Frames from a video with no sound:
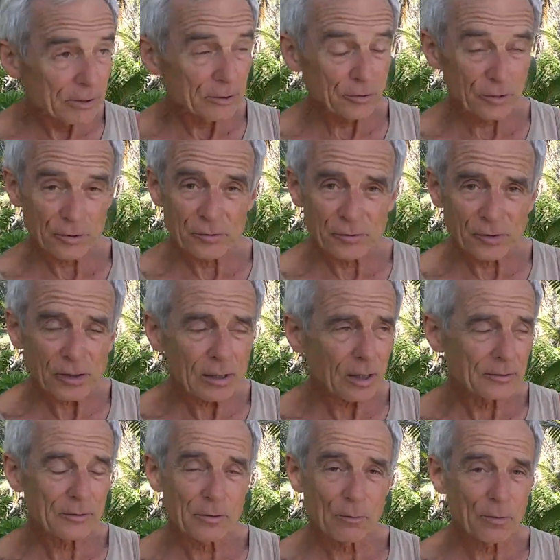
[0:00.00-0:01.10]
Interesting.
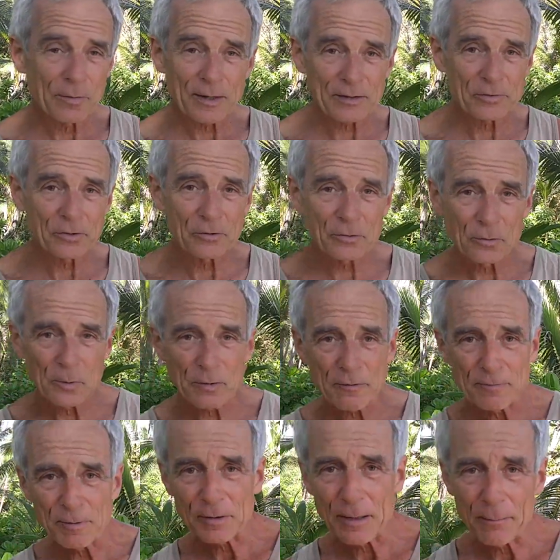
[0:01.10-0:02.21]
I don't know what that's to do
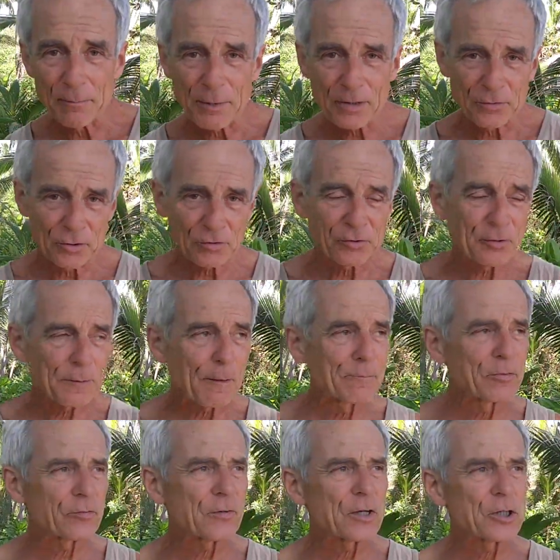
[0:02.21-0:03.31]
with, but that's just an
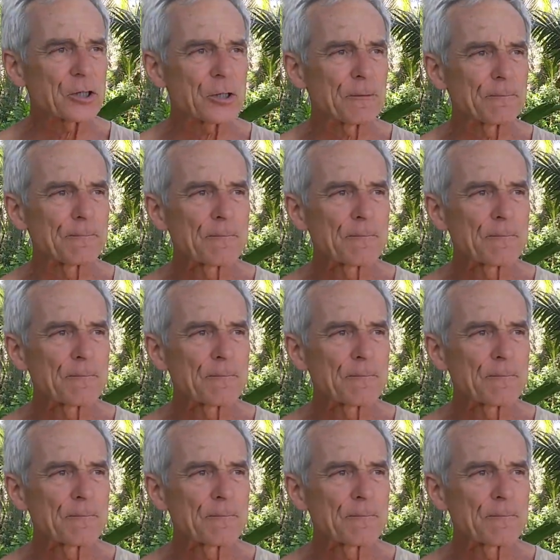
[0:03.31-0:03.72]
observation.